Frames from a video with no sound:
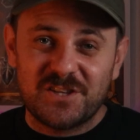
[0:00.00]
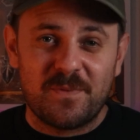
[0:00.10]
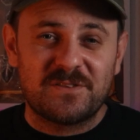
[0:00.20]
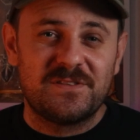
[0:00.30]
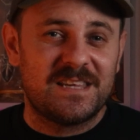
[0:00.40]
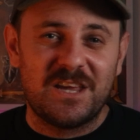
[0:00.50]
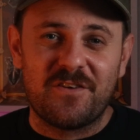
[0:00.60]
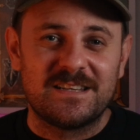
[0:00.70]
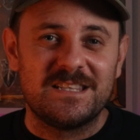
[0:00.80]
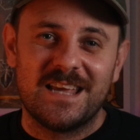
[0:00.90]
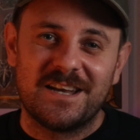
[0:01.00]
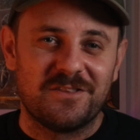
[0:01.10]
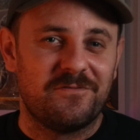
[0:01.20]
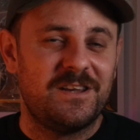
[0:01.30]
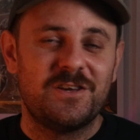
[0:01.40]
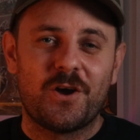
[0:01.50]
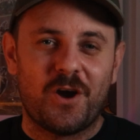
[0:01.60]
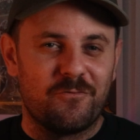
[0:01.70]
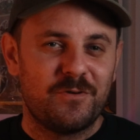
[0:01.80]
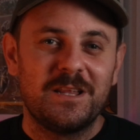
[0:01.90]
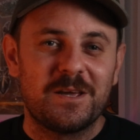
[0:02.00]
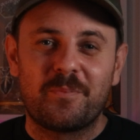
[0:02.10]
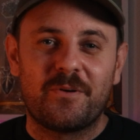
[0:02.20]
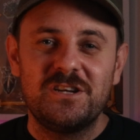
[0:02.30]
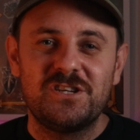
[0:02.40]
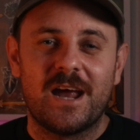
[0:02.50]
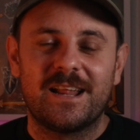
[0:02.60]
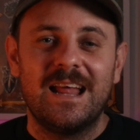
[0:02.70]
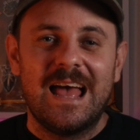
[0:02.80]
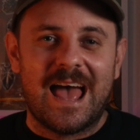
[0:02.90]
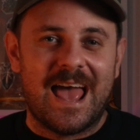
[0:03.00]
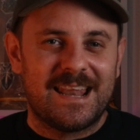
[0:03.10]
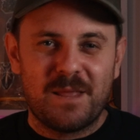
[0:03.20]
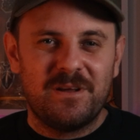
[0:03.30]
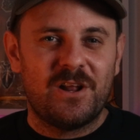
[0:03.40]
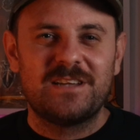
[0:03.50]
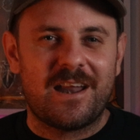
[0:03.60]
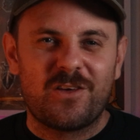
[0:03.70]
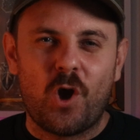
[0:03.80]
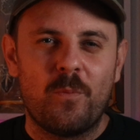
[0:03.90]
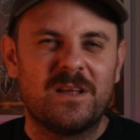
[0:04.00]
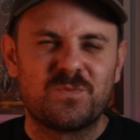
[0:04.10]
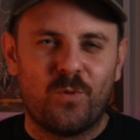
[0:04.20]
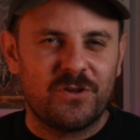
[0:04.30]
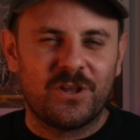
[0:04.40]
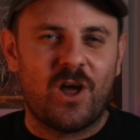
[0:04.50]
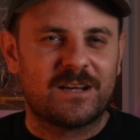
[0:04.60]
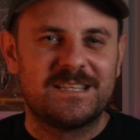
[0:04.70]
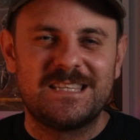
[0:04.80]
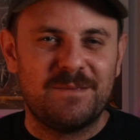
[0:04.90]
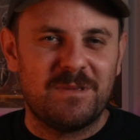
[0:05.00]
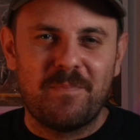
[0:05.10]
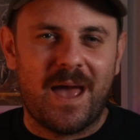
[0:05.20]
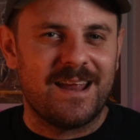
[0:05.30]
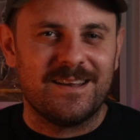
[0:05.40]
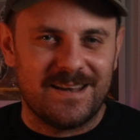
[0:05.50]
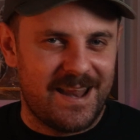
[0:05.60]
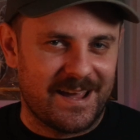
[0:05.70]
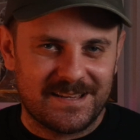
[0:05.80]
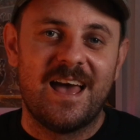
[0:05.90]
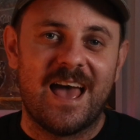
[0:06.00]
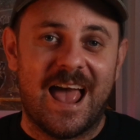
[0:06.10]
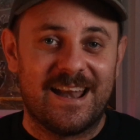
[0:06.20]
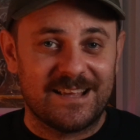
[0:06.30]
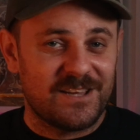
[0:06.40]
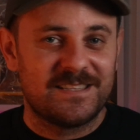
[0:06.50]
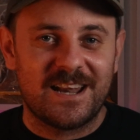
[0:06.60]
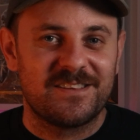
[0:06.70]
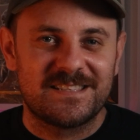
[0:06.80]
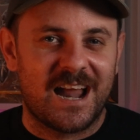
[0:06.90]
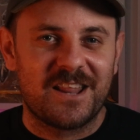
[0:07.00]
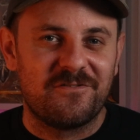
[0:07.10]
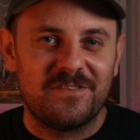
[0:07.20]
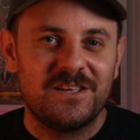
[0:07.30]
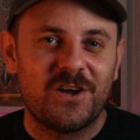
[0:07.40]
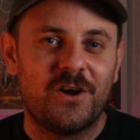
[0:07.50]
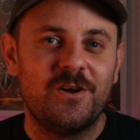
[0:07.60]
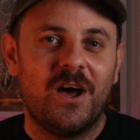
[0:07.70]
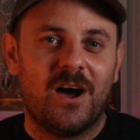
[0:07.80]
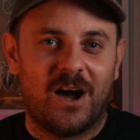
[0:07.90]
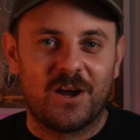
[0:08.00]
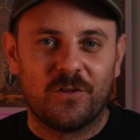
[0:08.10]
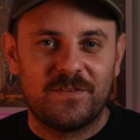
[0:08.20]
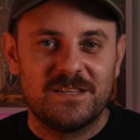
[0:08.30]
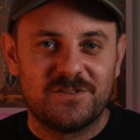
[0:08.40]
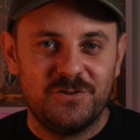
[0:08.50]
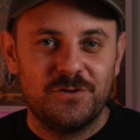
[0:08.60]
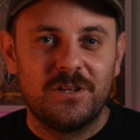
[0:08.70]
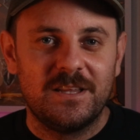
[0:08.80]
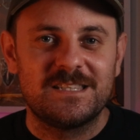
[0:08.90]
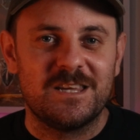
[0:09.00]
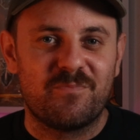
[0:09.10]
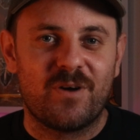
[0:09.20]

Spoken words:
so much for sticking around to the end of the video, I really appreciate it, and let me know down in the comments what you'd like to see me paint next. And as I said at the start of the video, I got these new Kolinsky